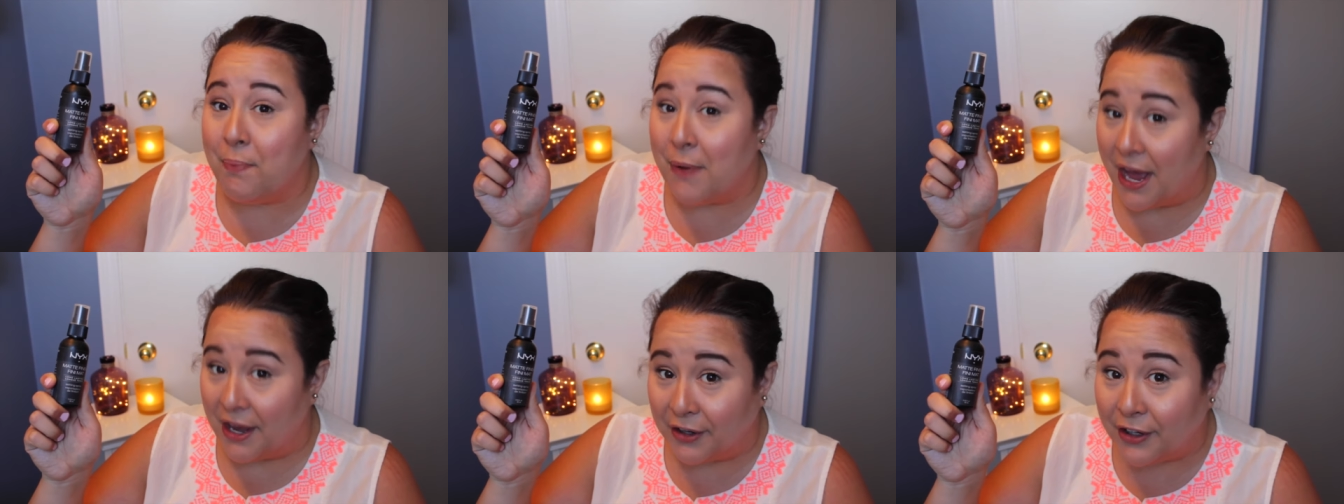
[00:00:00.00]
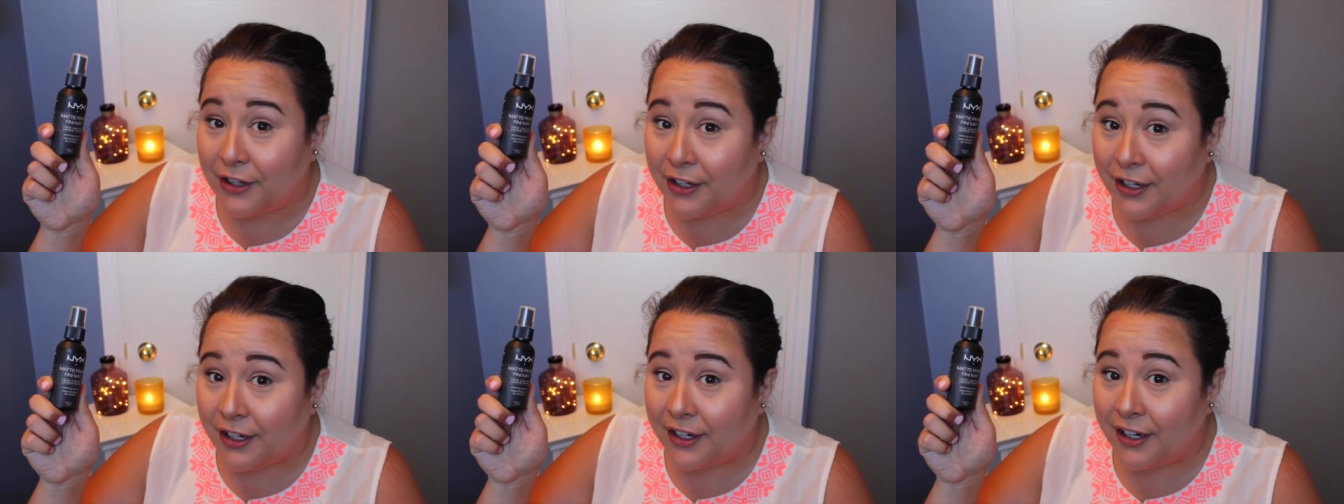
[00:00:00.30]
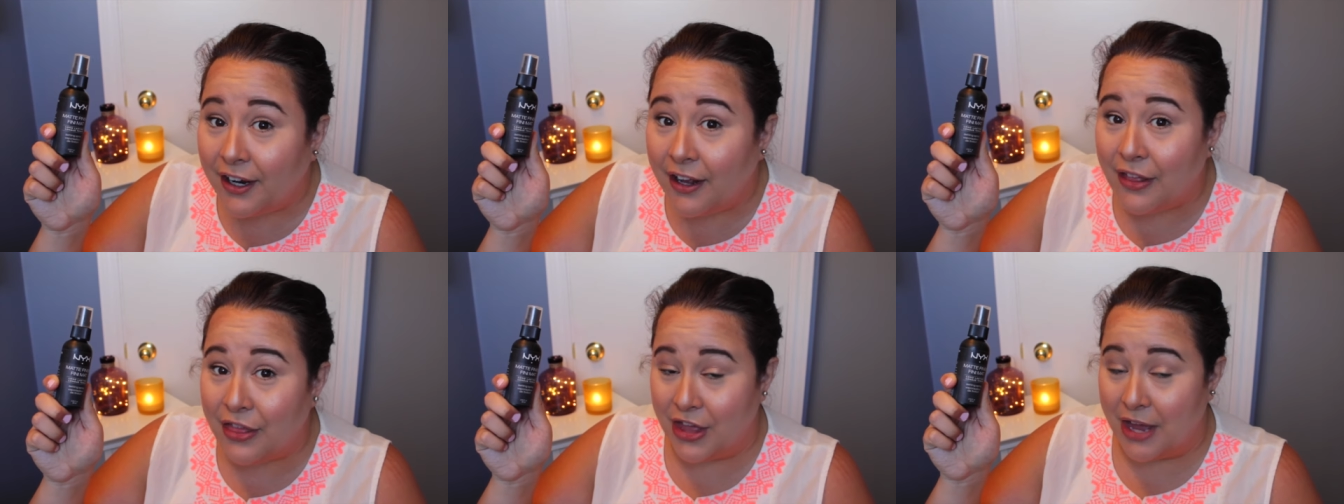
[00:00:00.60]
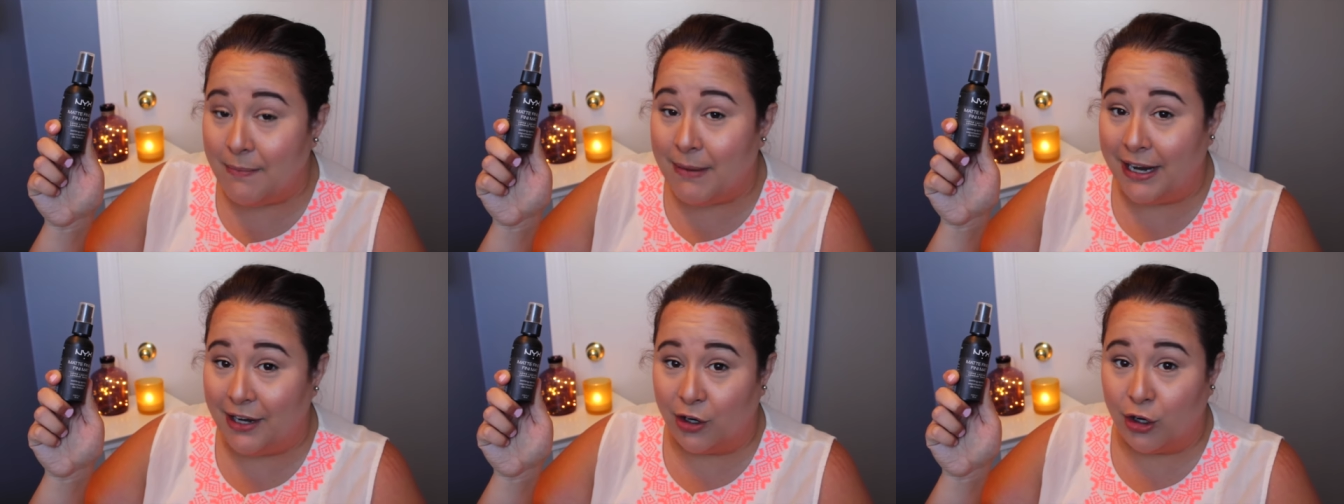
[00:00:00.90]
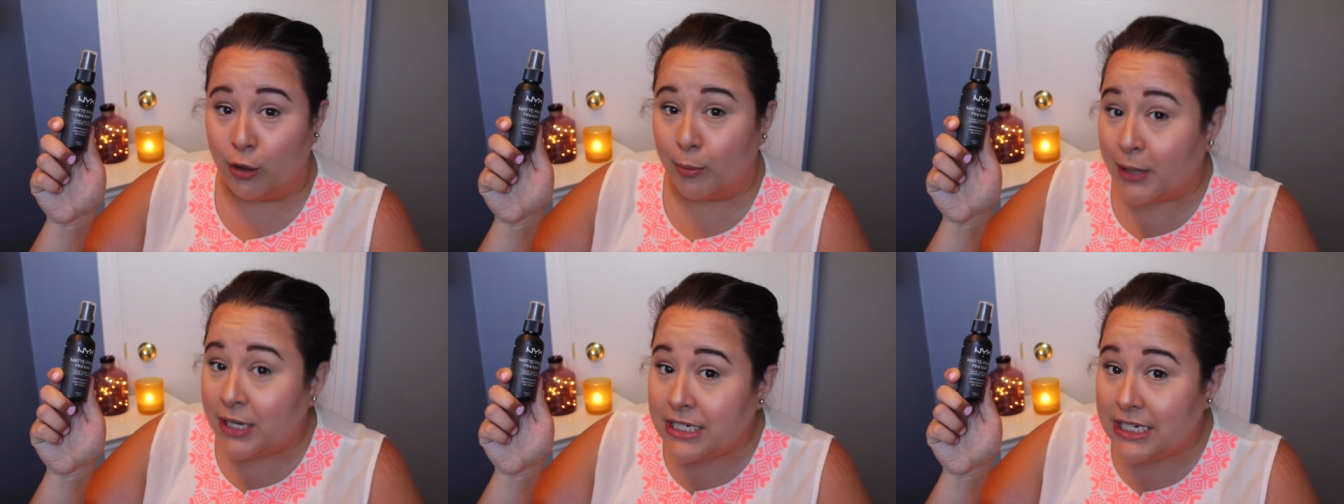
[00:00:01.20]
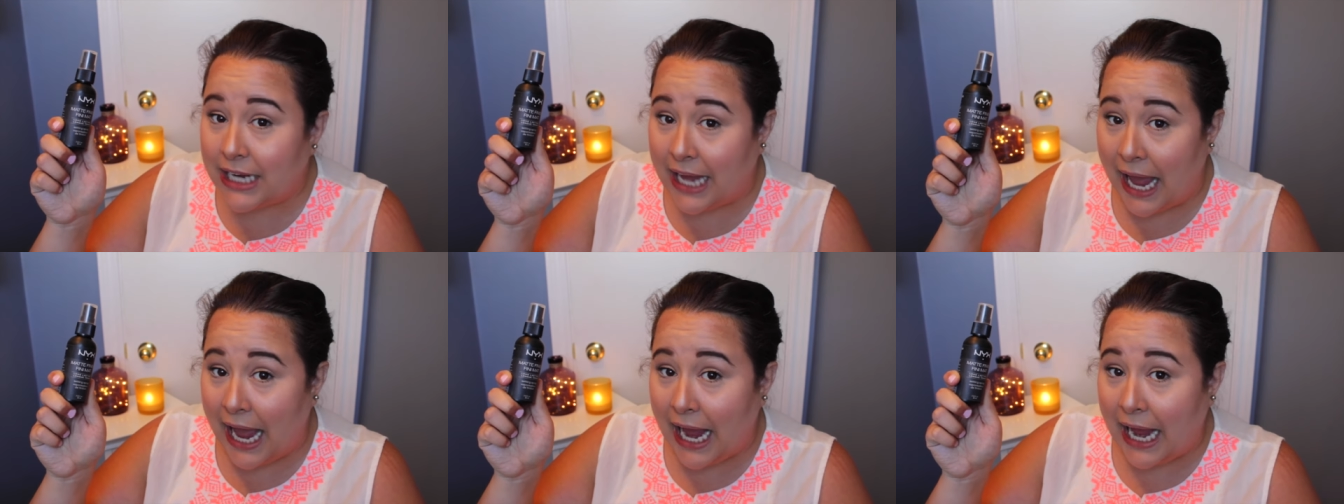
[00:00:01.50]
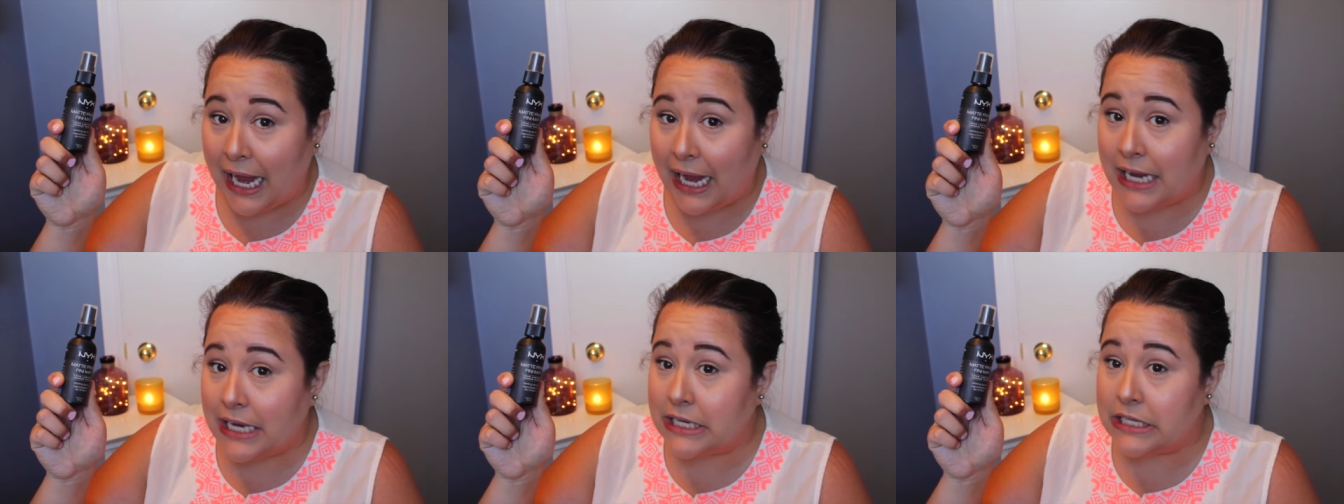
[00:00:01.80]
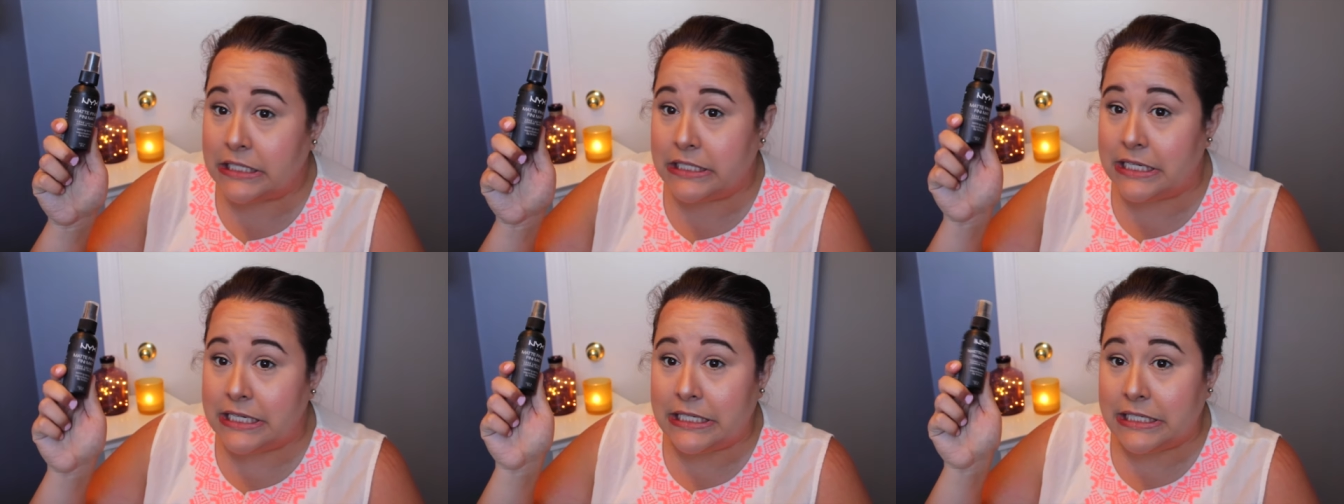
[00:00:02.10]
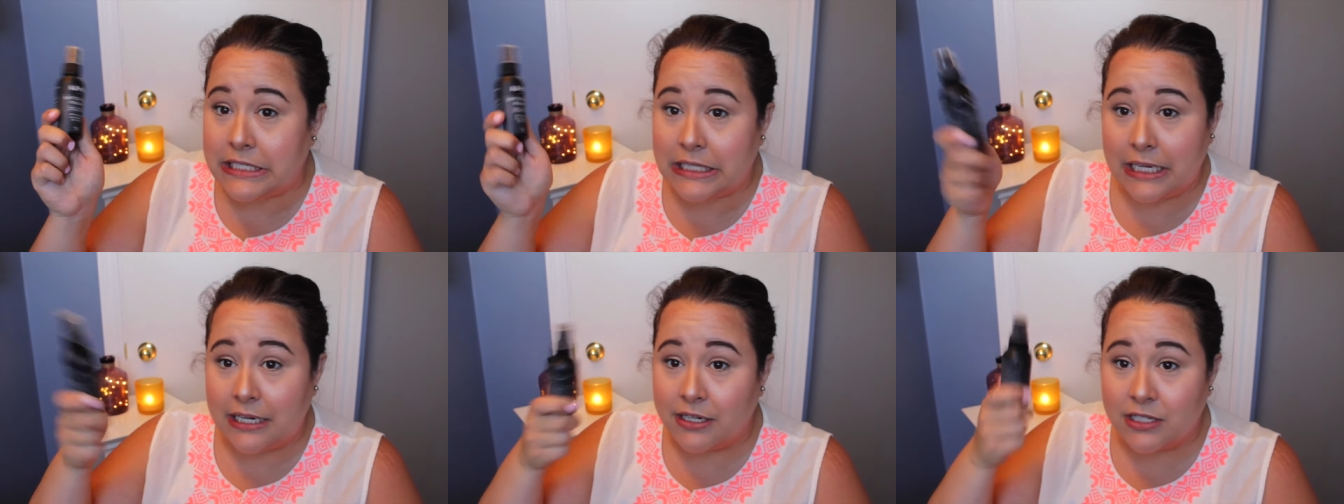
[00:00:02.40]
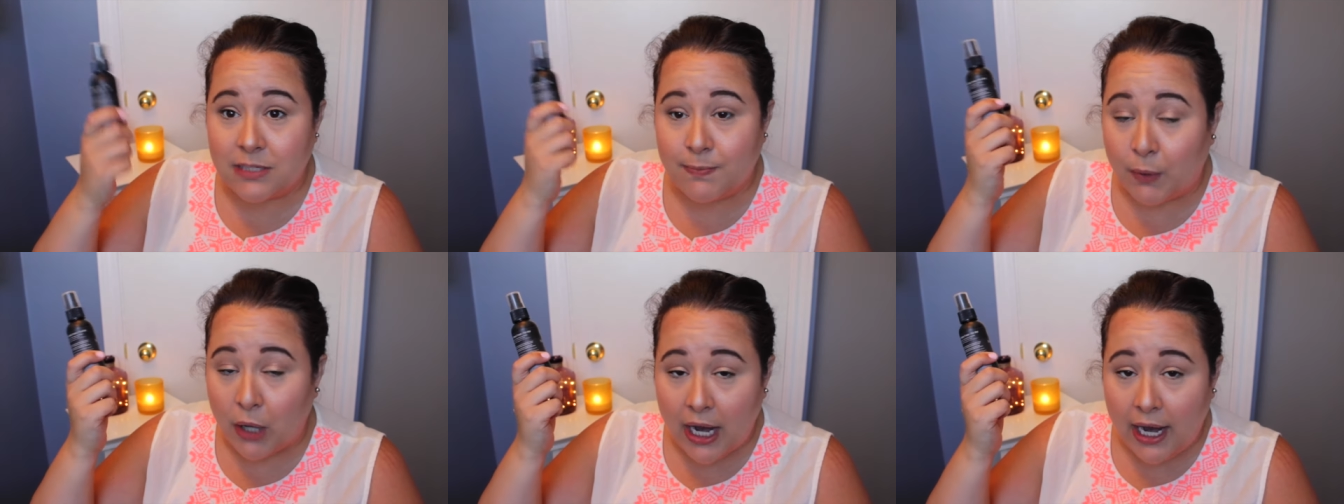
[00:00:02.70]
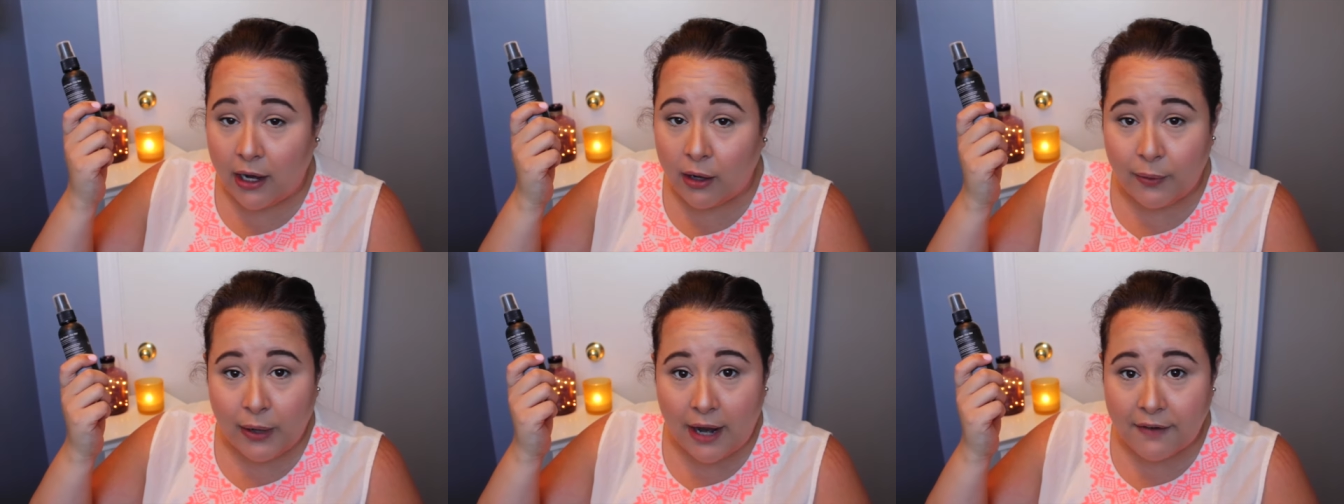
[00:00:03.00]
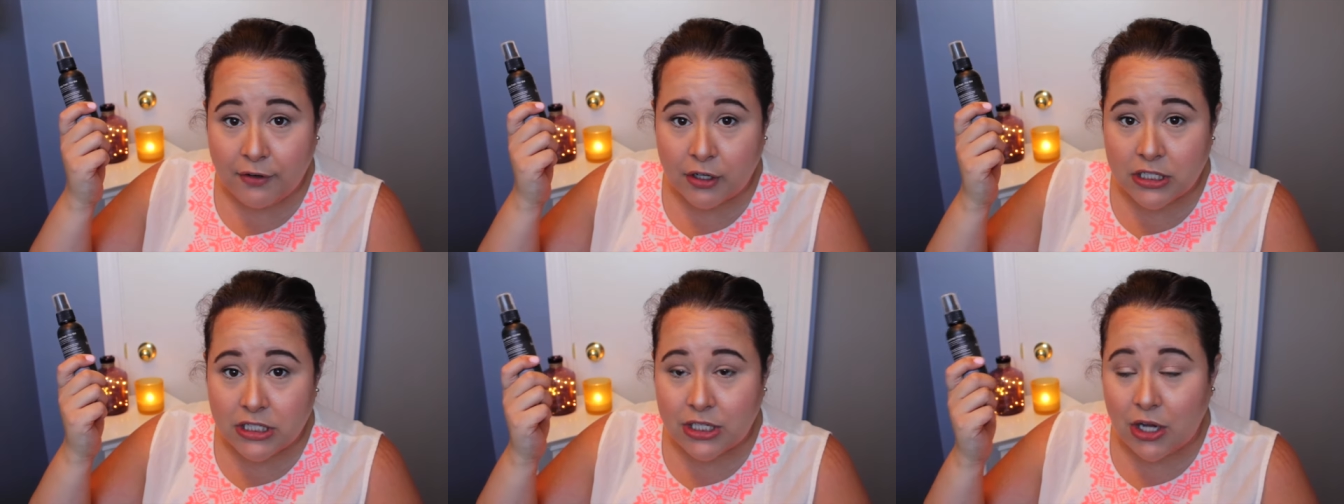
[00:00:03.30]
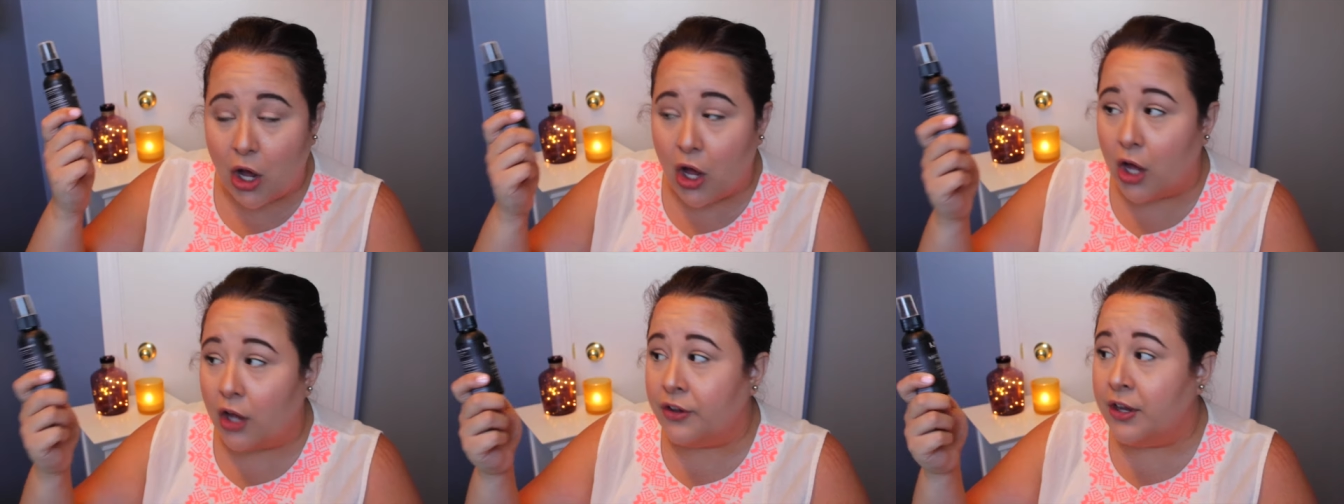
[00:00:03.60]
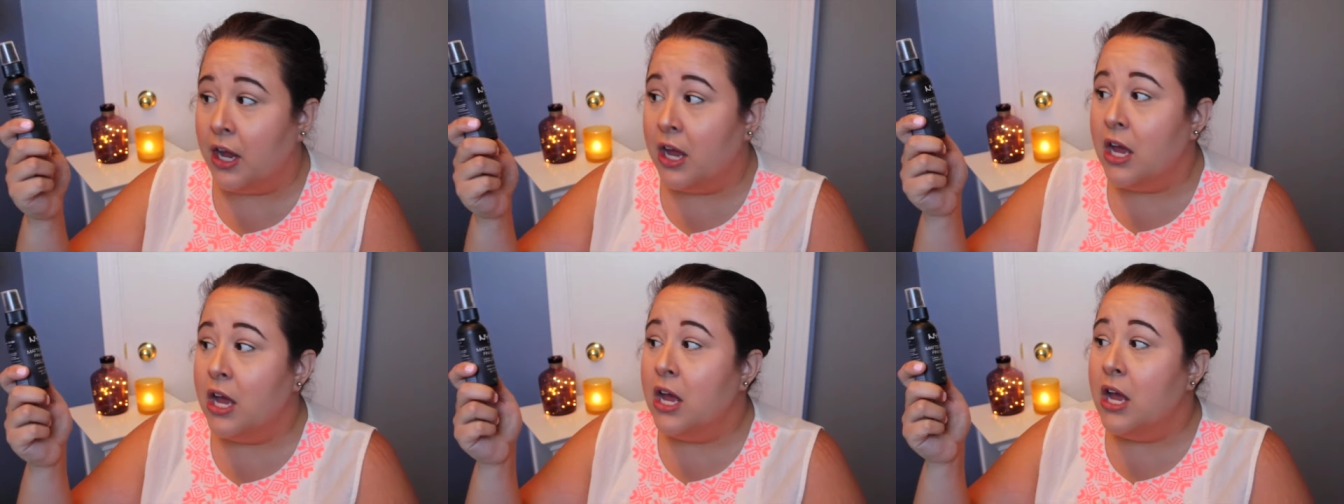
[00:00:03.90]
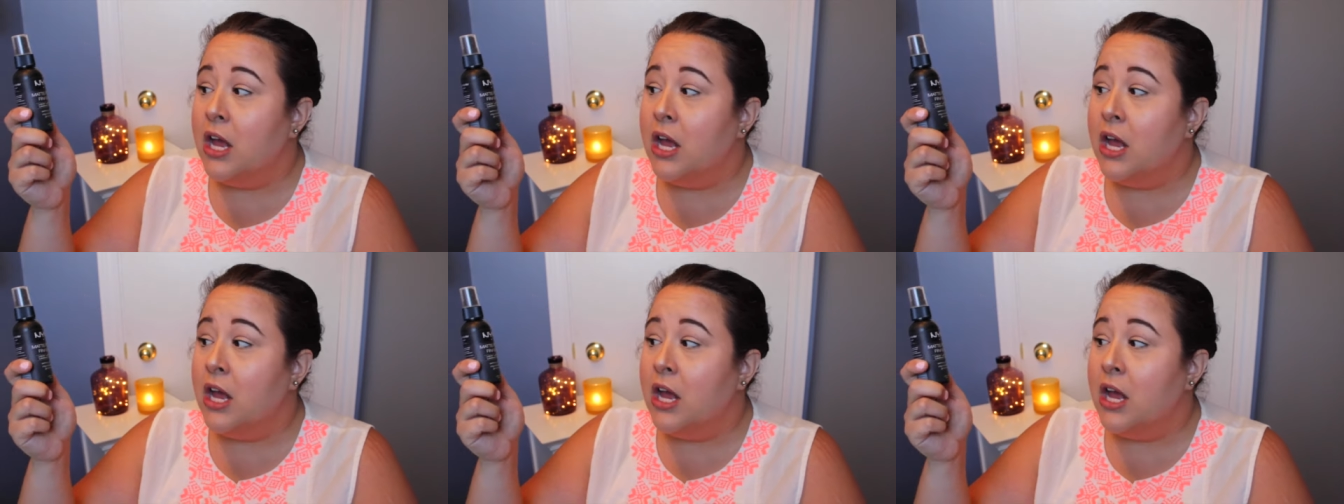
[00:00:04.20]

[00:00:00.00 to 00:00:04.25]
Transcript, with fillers: better than my Urban Decay De-Slick Spray or whatever it's called.